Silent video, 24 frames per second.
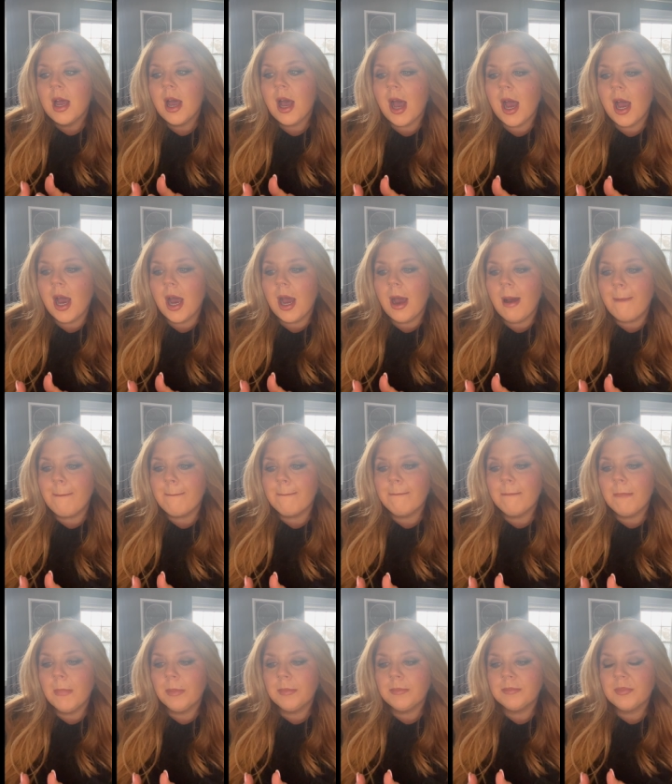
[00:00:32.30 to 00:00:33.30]

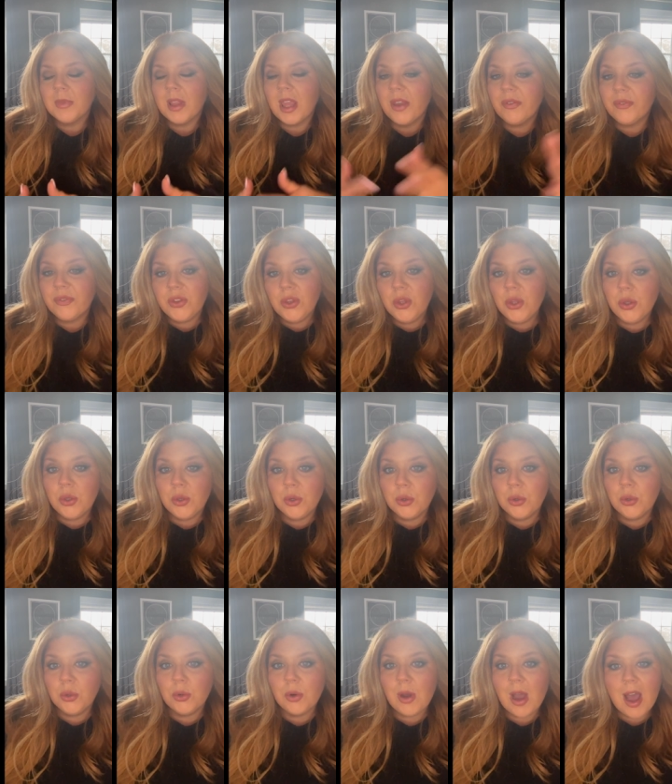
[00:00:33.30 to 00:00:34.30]
Um, if
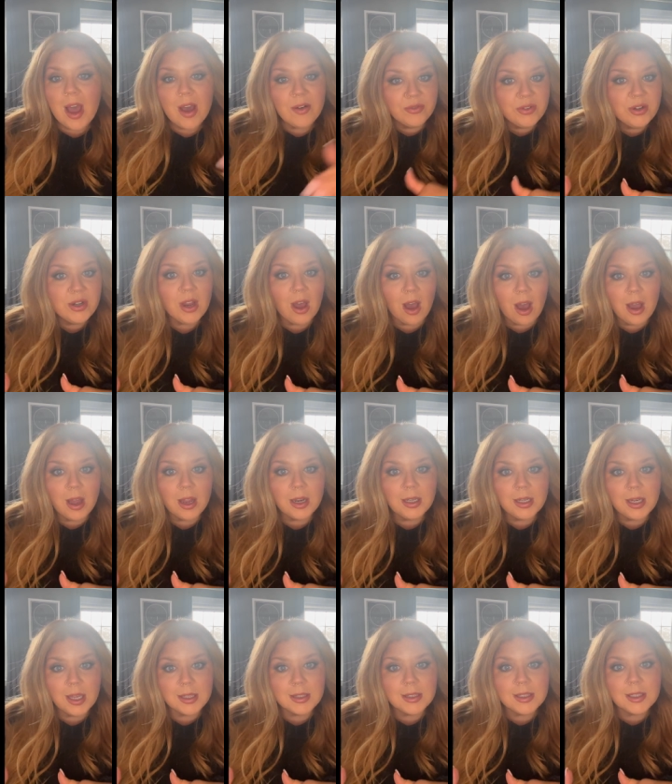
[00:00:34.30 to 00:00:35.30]
you have not
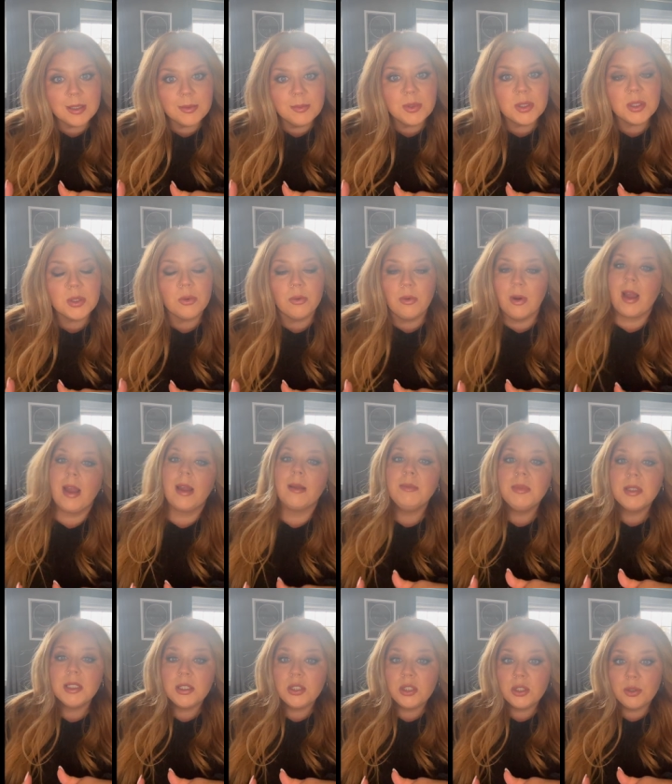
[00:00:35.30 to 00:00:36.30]
yet
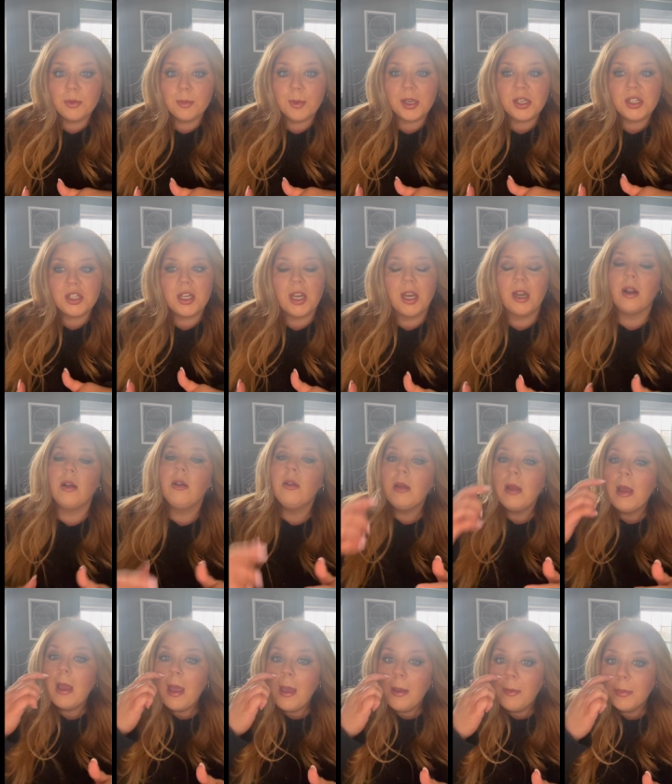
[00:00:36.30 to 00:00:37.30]
subscribed to my channel,
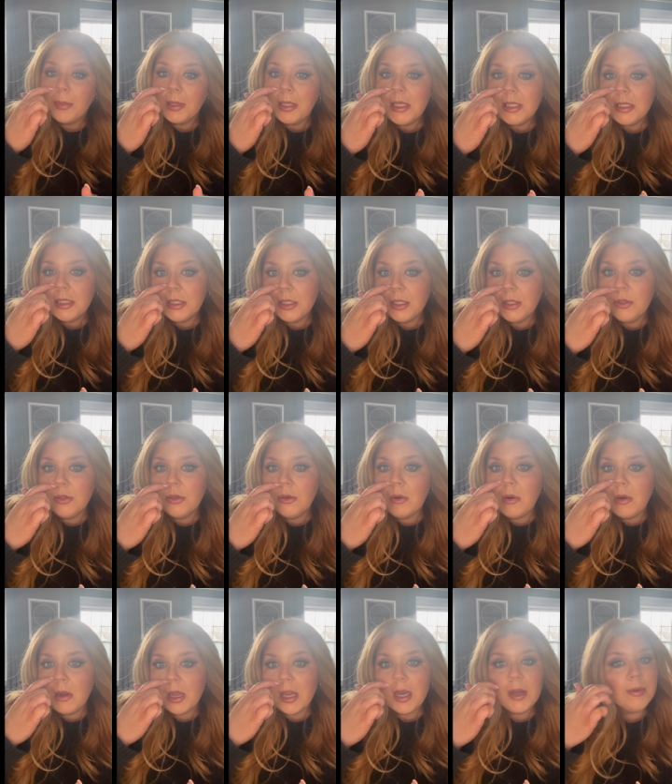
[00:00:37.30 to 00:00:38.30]
please
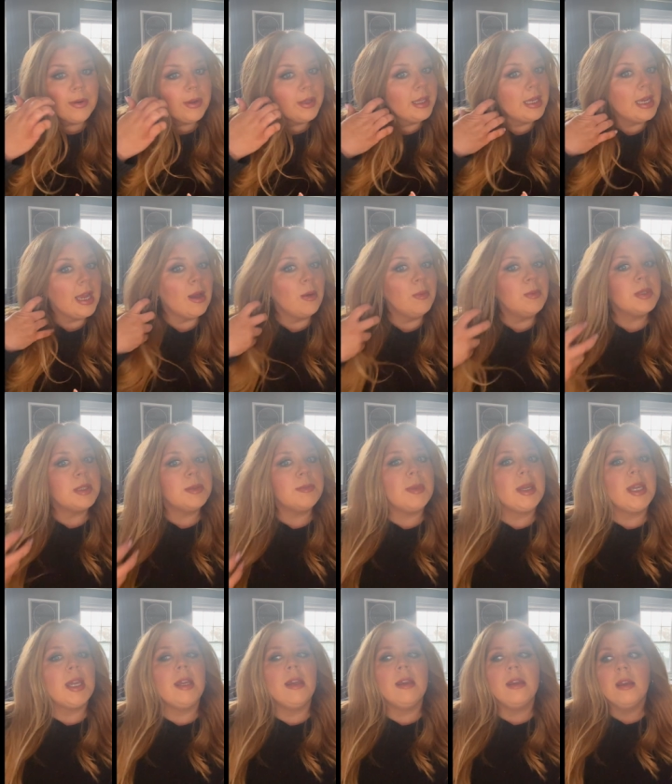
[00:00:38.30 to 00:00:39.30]
do. It really helps
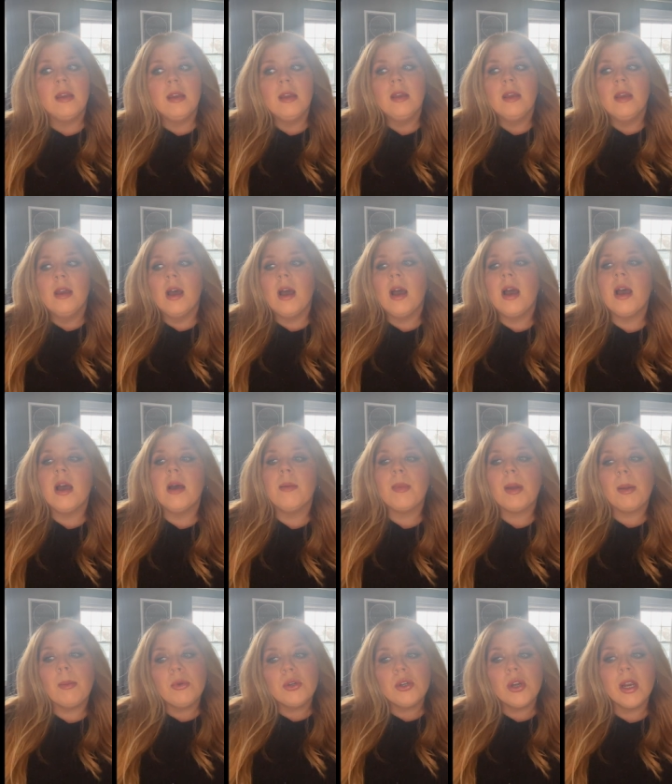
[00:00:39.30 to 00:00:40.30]
me. Um,
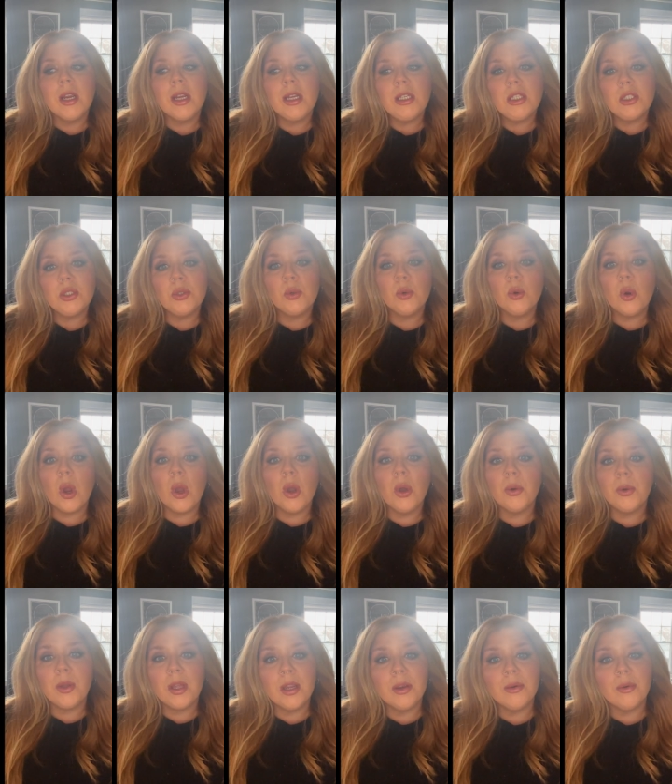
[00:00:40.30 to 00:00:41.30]
I'm trying to grow
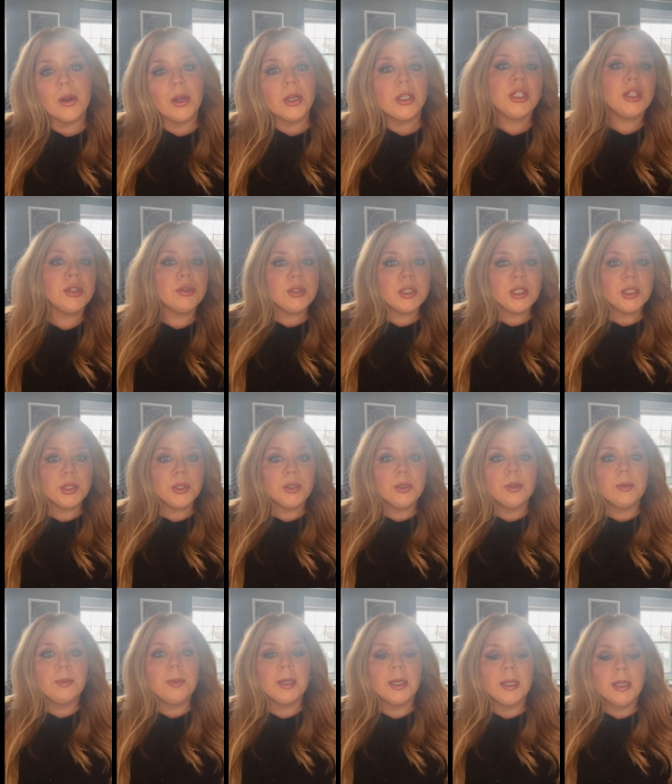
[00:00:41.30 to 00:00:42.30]
here on
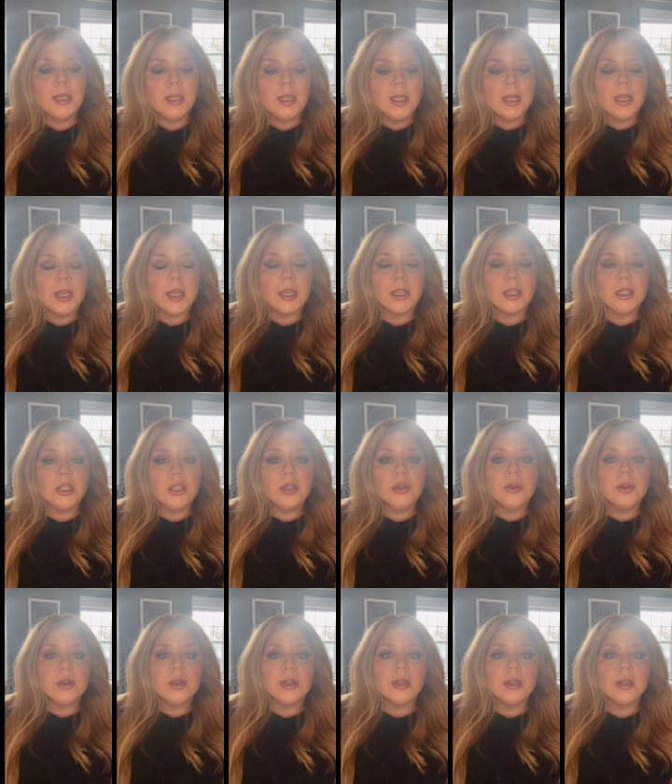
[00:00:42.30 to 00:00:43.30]
YouTube and
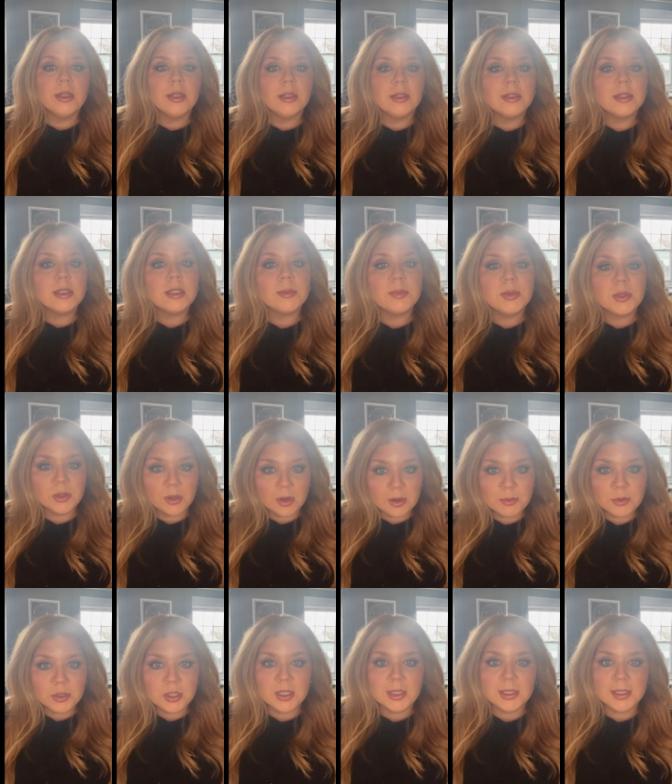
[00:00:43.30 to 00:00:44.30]
your
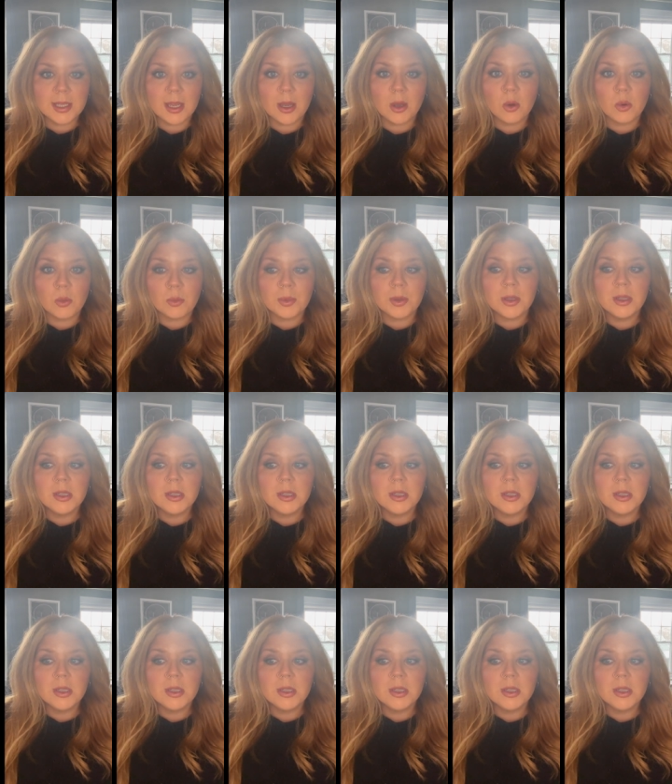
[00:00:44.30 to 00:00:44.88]
subscriptions help.